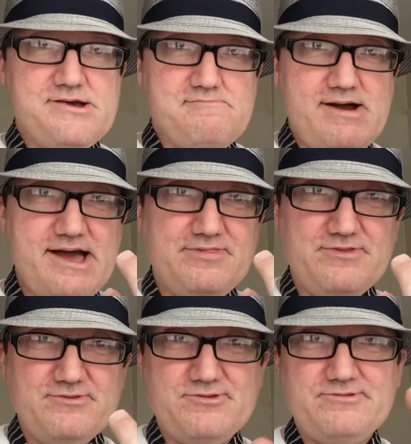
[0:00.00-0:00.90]
my
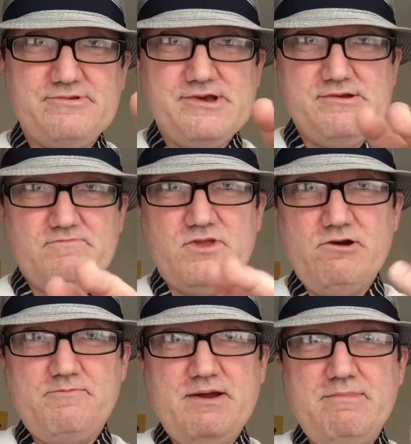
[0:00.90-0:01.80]
hands
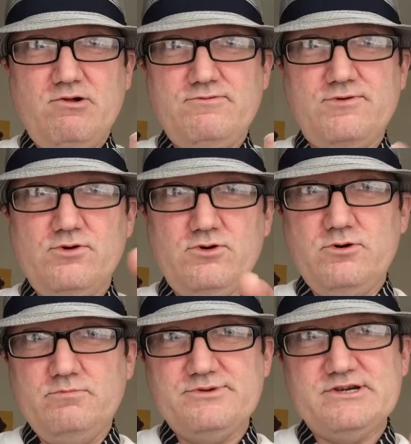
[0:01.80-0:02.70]
are a bit
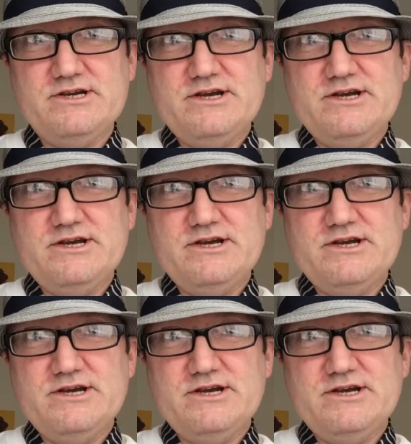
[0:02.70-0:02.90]
malformed,